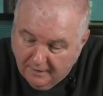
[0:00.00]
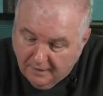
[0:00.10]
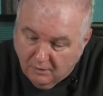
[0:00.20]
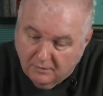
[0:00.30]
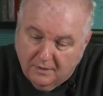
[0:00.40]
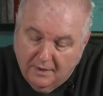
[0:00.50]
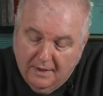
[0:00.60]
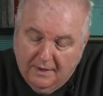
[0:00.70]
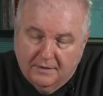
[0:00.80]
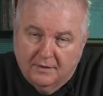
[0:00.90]
Now,
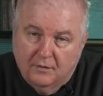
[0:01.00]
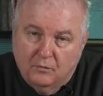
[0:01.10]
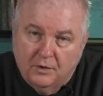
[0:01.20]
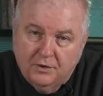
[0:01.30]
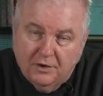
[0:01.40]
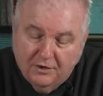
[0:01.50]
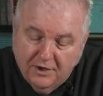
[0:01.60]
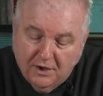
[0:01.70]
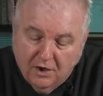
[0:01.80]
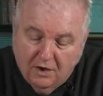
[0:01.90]
what you've got to
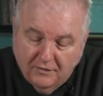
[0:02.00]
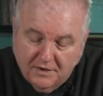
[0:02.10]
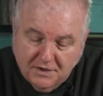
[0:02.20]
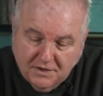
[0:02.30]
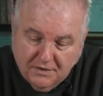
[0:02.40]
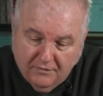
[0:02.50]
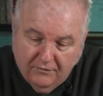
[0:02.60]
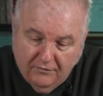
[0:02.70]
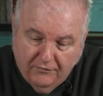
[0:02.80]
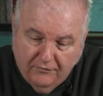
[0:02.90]
think of is
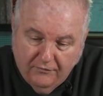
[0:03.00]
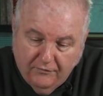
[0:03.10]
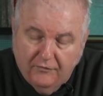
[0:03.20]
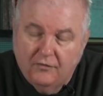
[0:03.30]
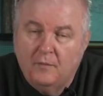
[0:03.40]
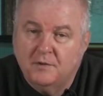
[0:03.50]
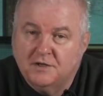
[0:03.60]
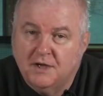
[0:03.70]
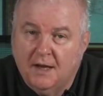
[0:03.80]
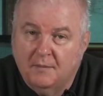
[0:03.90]
from the
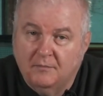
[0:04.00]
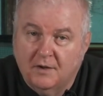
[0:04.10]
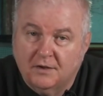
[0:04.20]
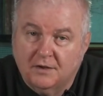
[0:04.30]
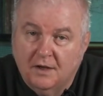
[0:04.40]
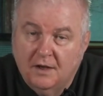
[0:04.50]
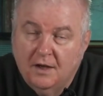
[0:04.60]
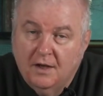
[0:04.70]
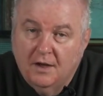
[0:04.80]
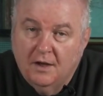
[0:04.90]
time that
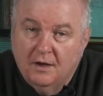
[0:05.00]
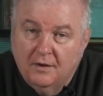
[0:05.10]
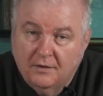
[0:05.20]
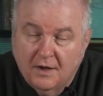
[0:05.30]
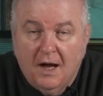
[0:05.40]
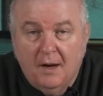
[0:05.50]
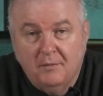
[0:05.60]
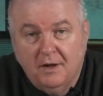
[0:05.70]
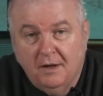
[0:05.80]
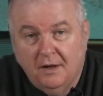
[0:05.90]
the
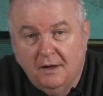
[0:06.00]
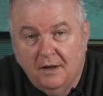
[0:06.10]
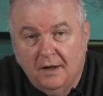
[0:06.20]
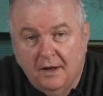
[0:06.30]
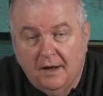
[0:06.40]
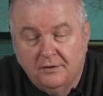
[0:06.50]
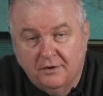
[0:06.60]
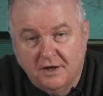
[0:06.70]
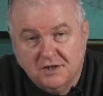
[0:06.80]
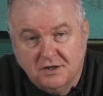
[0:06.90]
armoury and the
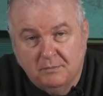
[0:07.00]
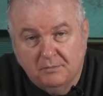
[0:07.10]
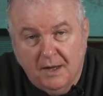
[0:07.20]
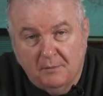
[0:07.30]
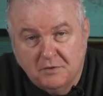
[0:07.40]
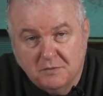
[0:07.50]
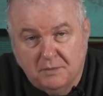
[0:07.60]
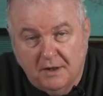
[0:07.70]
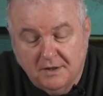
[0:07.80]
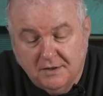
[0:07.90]
rest of the camp was
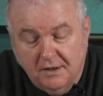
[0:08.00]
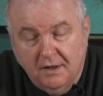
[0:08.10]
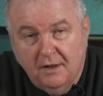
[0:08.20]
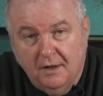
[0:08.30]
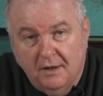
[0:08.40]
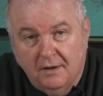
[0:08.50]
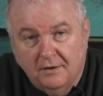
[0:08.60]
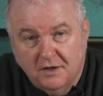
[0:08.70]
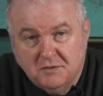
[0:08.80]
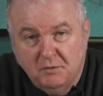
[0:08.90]
built,
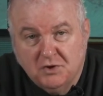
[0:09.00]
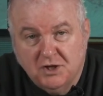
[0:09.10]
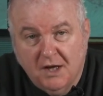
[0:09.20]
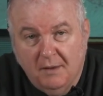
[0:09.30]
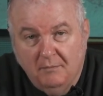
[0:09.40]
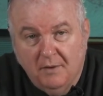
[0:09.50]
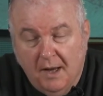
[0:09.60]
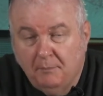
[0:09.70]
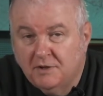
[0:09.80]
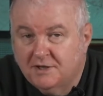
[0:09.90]
this museum,
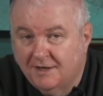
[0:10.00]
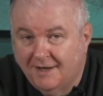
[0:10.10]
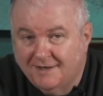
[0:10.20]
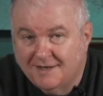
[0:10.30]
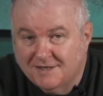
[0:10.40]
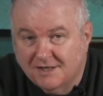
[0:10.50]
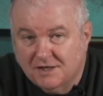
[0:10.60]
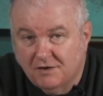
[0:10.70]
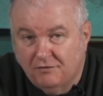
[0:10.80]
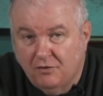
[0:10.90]
up until
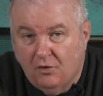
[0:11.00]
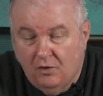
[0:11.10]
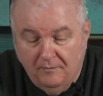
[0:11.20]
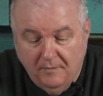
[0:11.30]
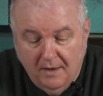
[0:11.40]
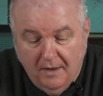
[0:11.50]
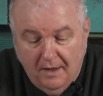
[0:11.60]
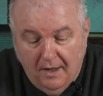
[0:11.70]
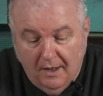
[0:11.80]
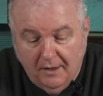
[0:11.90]
1964,
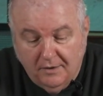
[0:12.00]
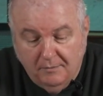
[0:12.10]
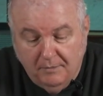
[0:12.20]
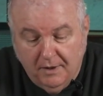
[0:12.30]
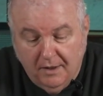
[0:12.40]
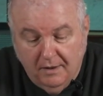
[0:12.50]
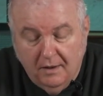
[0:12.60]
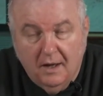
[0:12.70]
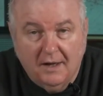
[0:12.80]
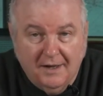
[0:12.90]
had been
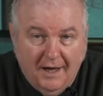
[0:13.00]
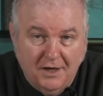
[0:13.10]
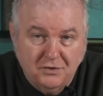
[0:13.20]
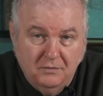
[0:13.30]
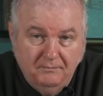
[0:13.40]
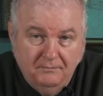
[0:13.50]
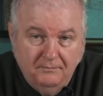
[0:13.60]
a guard room,